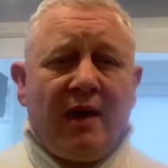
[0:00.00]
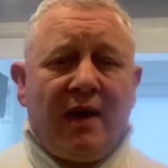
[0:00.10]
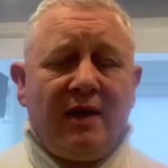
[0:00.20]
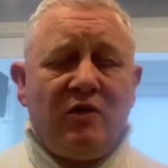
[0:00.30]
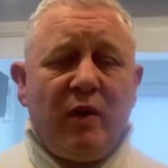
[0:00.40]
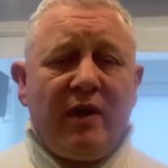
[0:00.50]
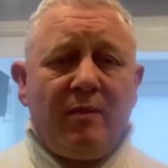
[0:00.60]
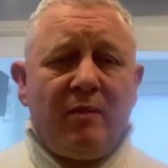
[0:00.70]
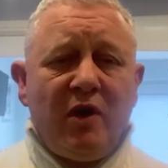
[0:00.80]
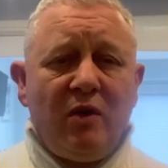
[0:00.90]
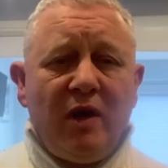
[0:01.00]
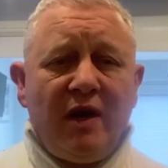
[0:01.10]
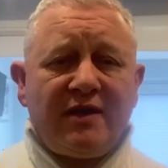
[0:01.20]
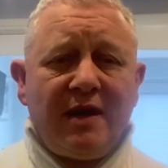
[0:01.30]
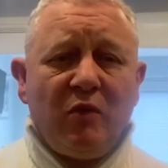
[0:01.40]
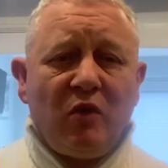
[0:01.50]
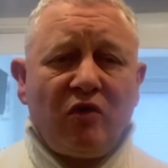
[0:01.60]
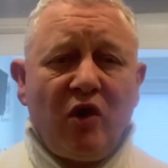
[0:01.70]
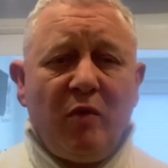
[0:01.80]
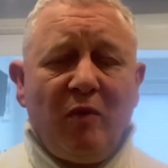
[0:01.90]
And with a newly assembled
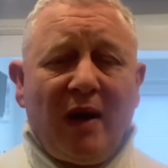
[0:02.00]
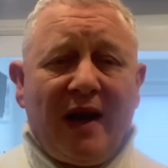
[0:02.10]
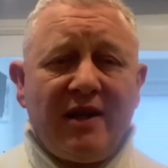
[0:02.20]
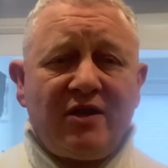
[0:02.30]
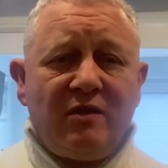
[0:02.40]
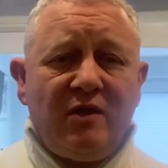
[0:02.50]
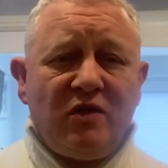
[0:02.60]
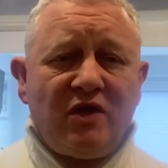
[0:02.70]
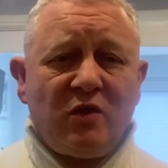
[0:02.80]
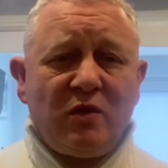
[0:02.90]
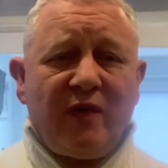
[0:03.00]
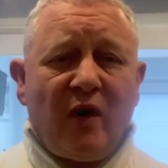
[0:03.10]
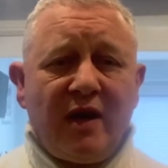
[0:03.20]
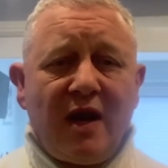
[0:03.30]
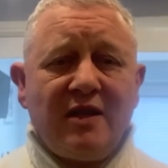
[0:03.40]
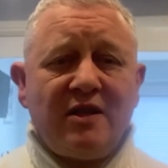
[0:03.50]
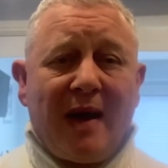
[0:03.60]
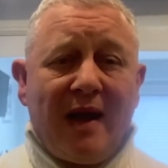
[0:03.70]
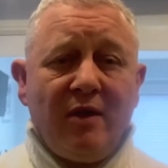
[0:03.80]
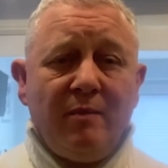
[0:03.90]
group of players, Eustace was finding out
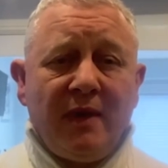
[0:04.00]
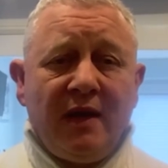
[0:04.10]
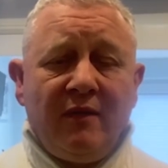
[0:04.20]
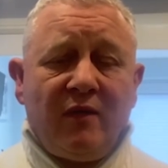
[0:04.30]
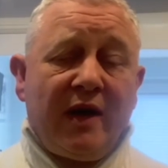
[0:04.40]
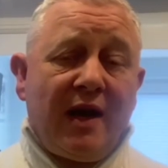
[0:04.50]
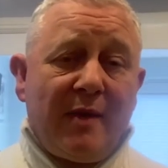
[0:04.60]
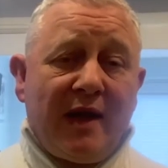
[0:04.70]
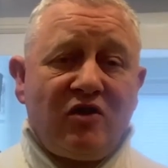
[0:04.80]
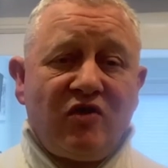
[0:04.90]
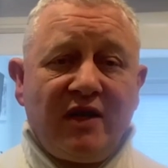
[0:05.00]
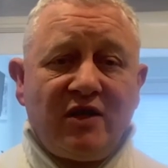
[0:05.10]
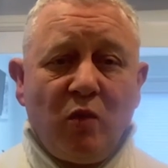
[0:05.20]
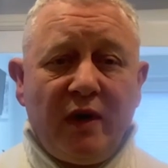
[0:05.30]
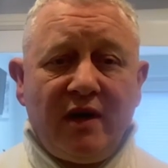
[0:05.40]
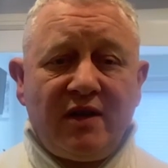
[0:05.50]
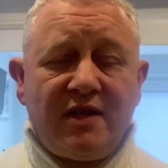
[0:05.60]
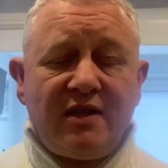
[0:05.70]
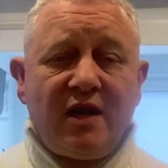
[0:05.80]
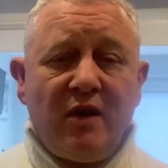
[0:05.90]
about them, finding out about the strengths and
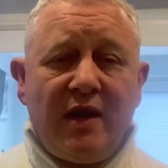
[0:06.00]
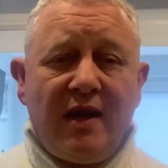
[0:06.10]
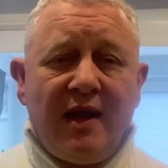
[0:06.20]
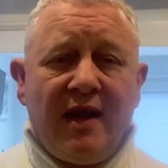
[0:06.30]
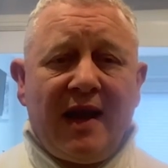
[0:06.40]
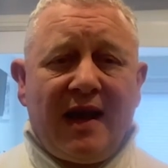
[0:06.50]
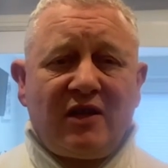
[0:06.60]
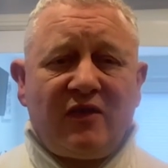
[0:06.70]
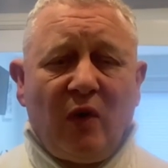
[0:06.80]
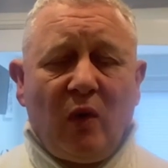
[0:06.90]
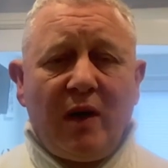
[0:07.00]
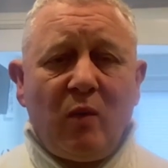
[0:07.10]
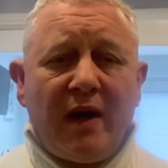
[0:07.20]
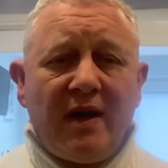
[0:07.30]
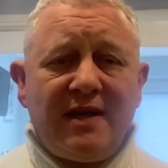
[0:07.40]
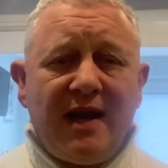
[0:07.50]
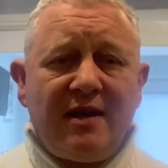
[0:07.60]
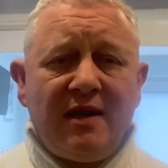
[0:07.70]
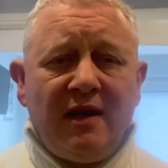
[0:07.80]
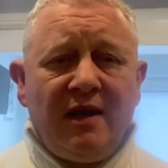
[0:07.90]
weaknesses. So the axe falling when it
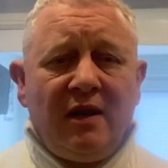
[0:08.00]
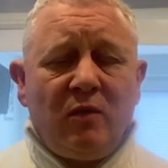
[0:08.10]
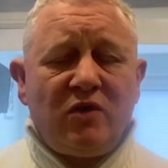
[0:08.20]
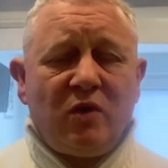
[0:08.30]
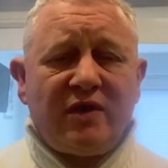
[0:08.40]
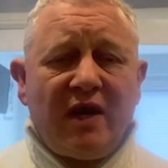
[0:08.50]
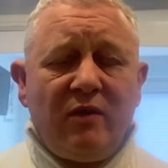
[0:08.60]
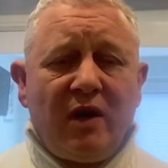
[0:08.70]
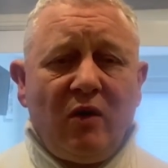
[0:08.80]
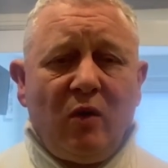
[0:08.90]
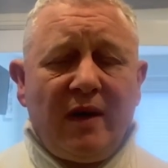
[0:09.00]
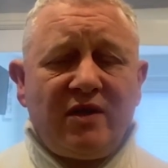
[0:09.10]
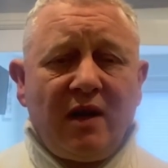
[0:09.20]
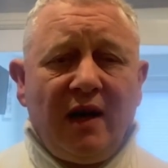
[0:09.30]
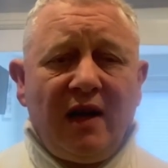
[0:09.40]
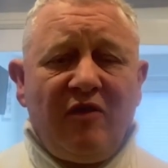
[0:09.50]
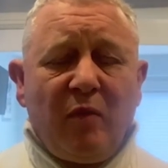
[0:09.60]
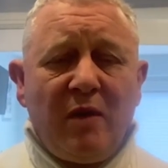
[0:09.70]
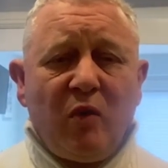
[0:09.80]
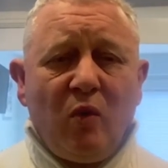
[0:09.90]
did was also always going to leave
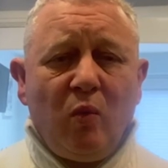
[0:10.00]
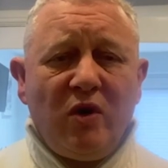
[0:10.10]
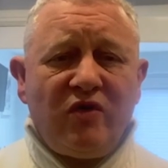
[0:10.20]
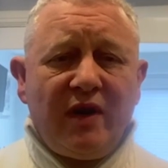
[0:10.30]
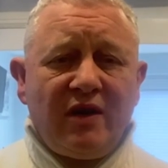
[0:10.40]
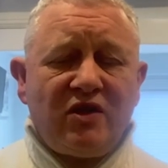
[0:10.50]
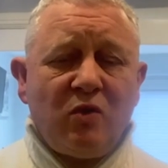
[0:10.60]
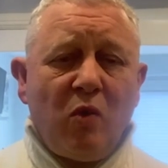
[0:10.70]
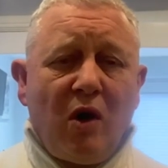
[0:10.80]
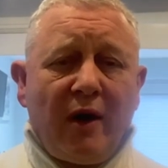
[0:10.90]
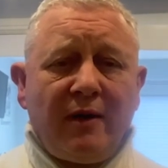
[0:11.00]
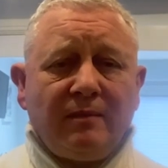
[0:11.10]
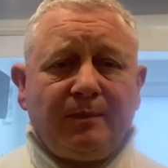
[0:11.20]
people wondering as to why.